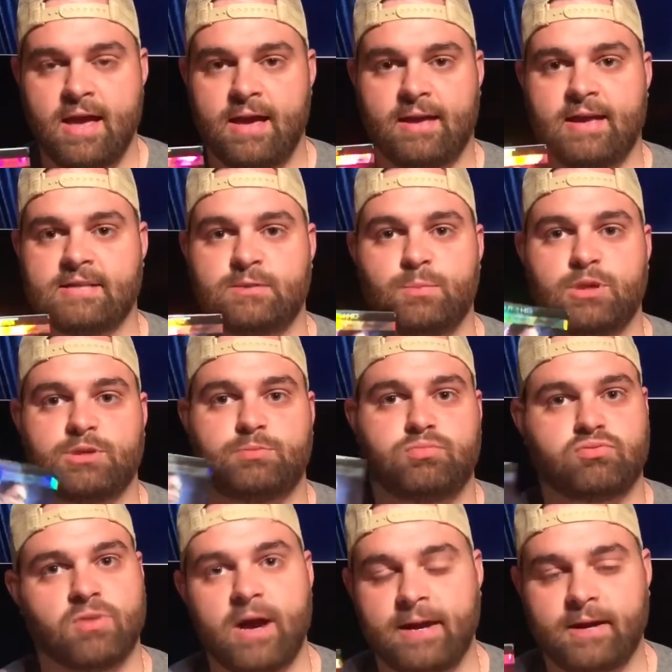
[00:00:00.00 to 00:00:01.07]
It gets much
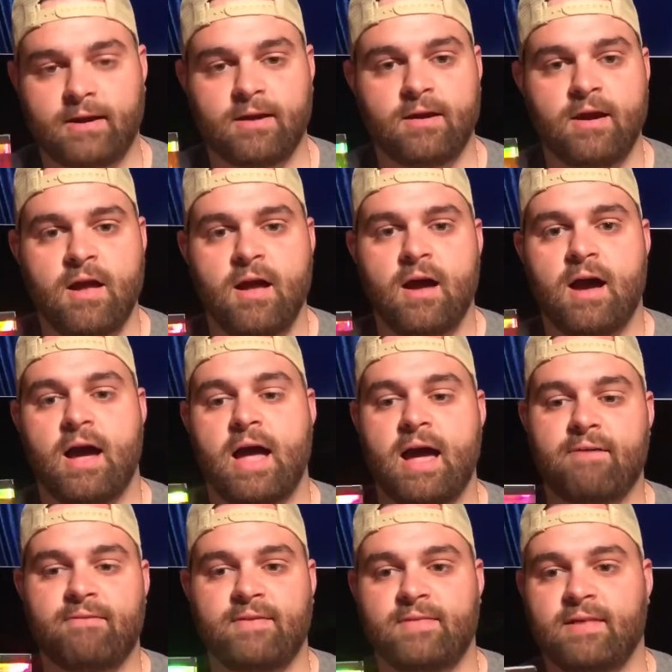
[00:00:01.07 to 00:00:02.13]
brighter.
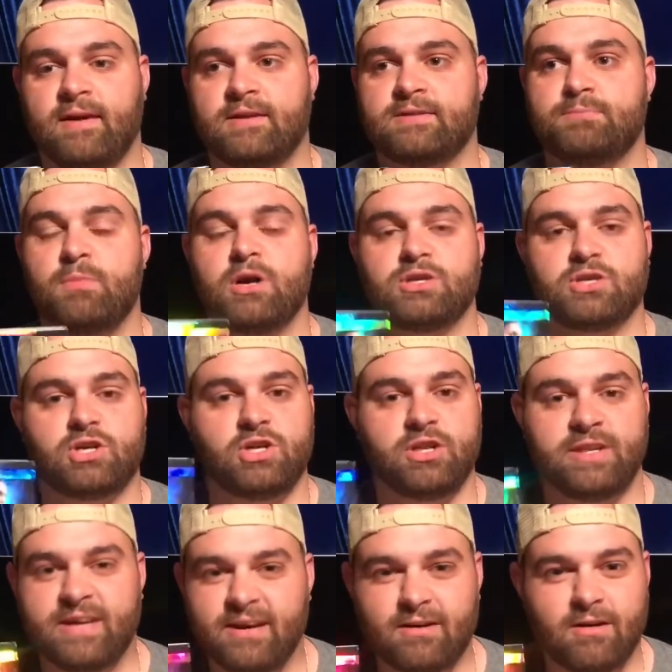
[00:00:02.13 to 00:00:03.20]
Everything is much
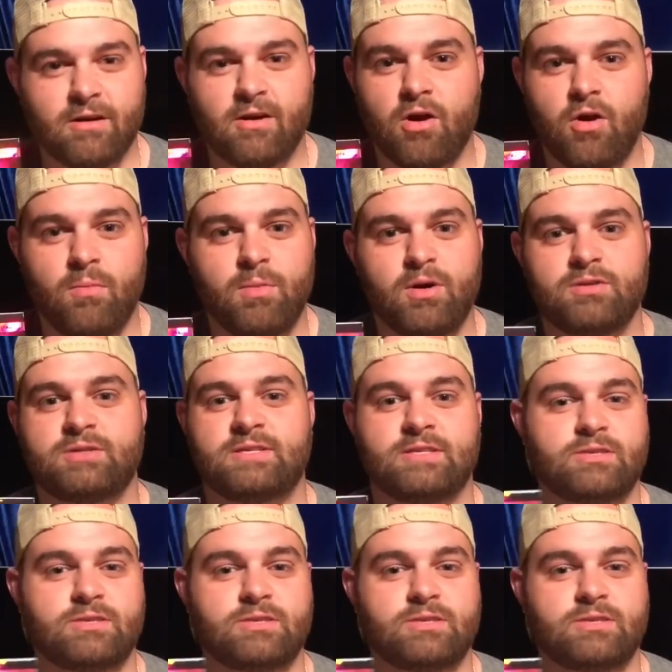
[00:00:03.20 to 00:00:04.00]
clearer almost.